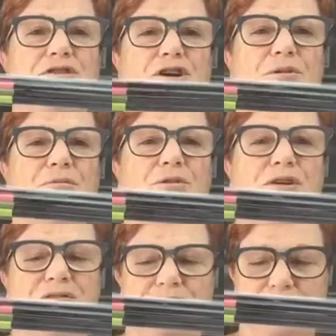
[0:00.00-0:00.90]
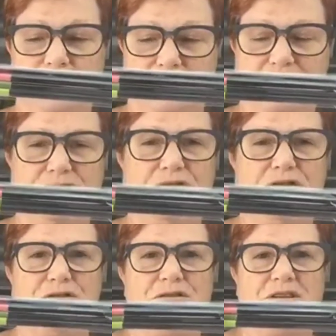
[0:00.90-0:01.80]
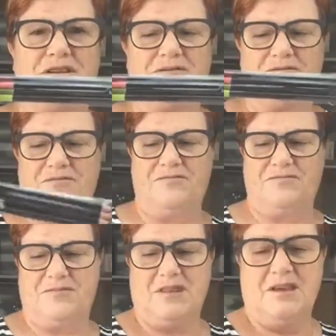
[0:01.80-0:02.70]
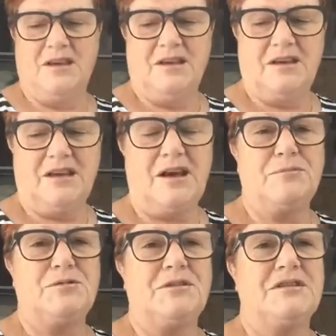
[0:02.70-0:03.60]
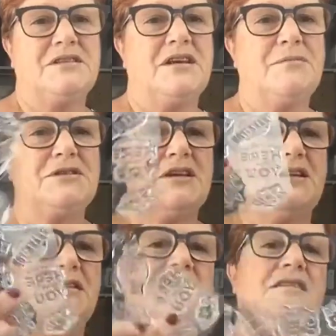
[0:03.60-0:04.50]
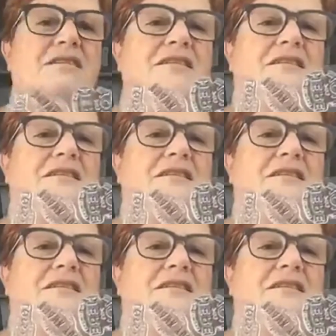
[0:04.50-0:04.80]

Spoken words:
which I'm looking forward to using. Comes with a stamp set,